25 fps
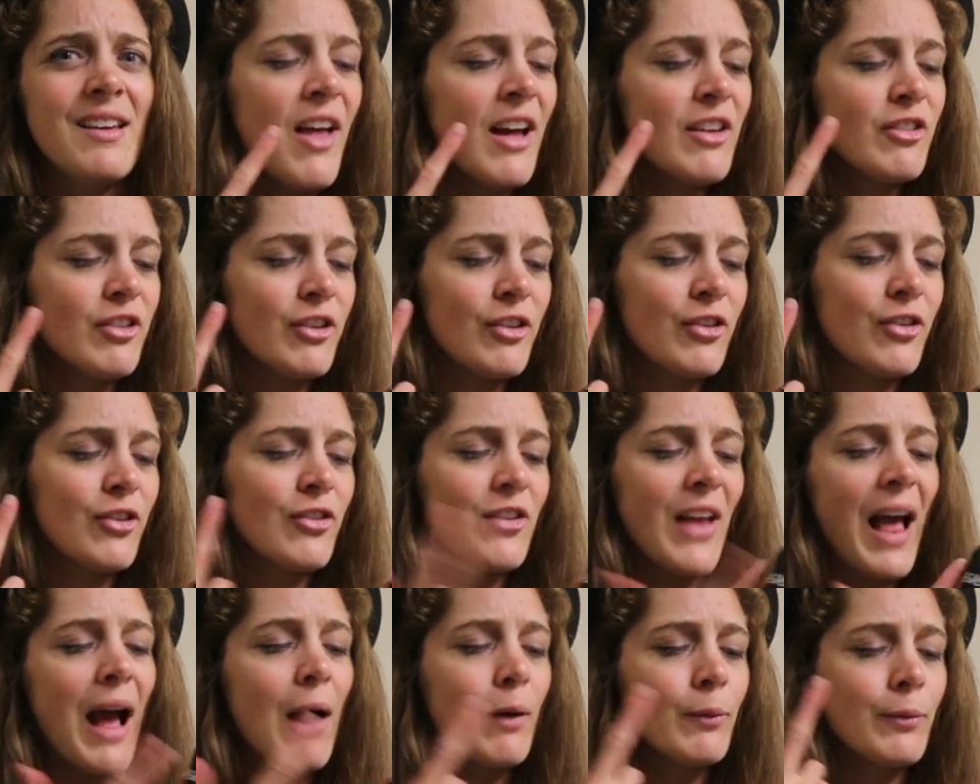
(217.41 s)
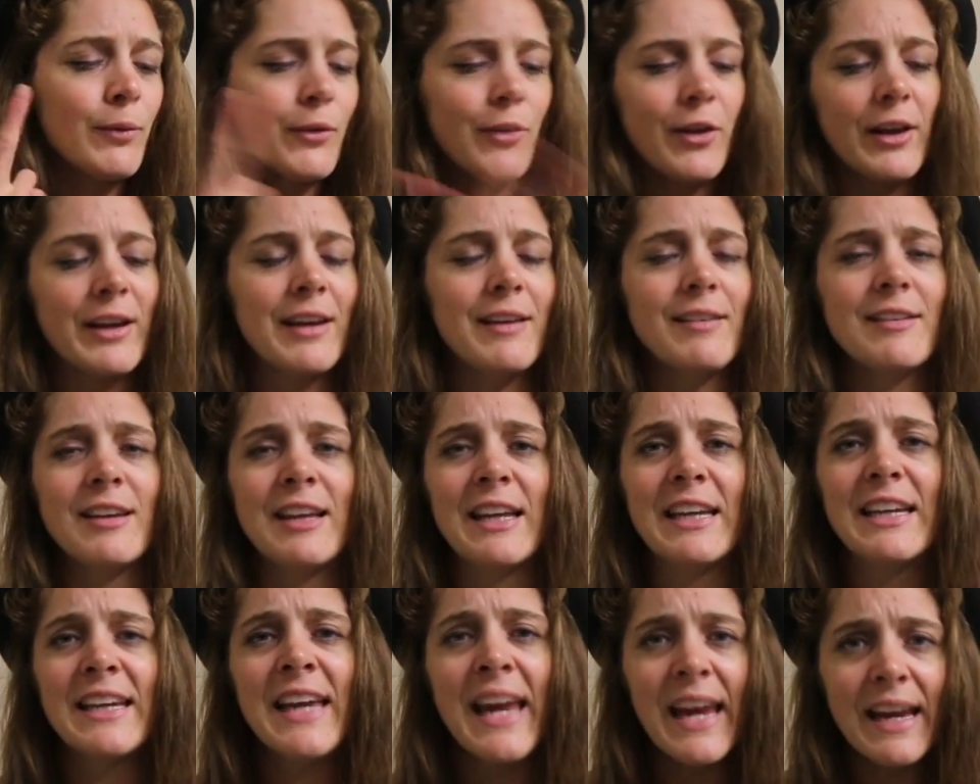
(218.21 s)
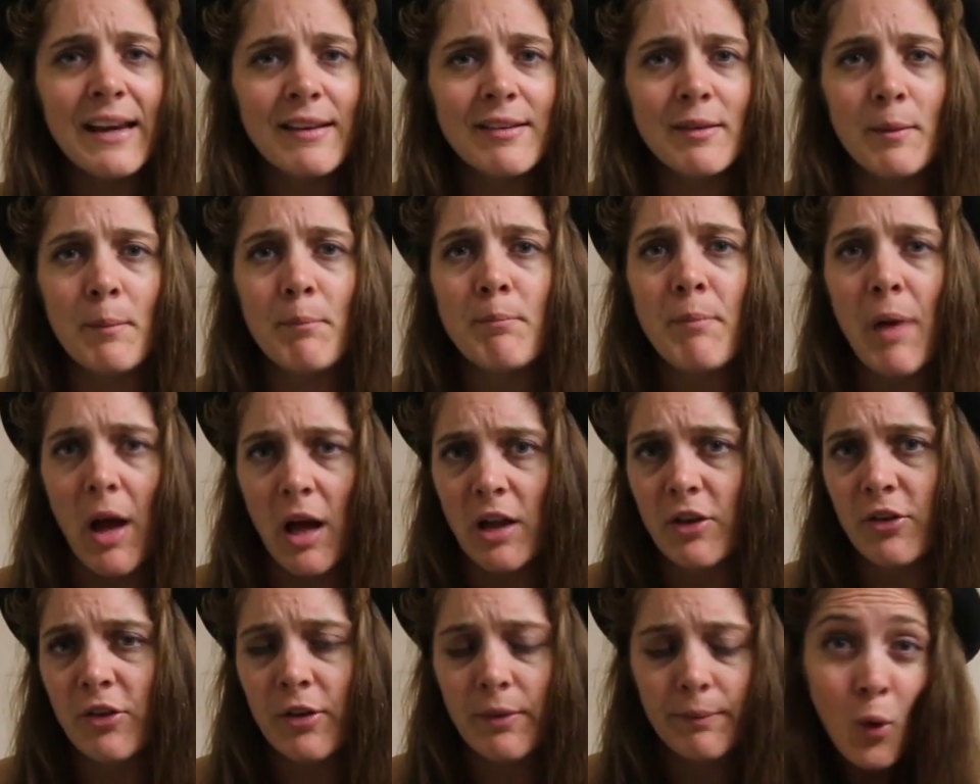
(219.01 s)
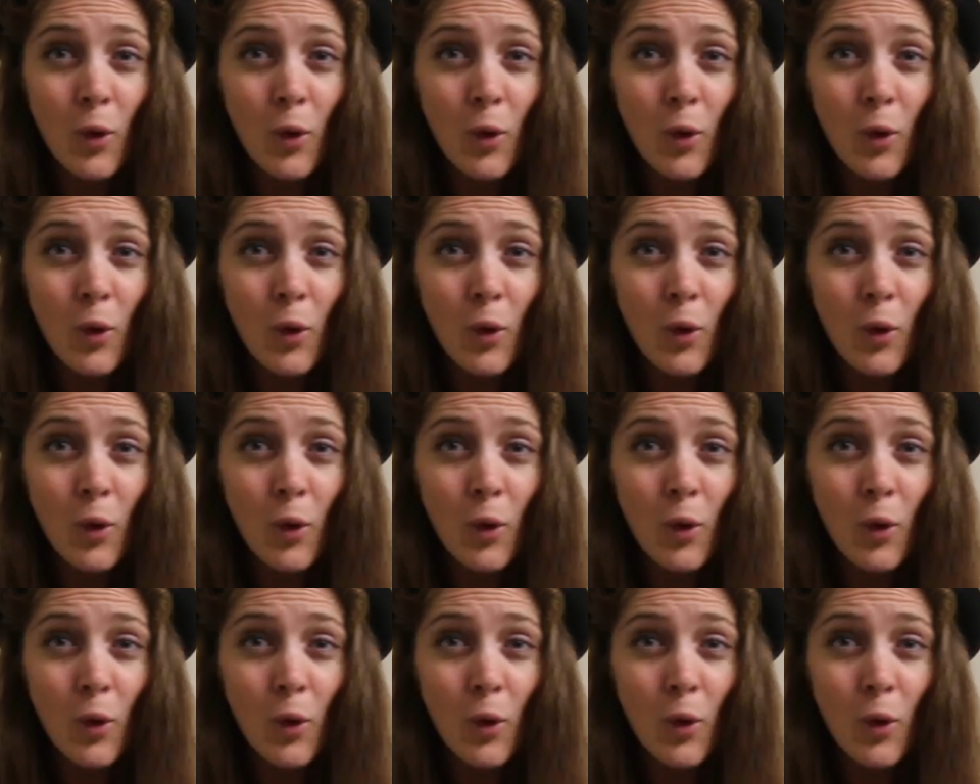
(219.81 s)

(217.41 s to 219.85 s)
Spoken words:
That just sounds like it's going to kick some butt.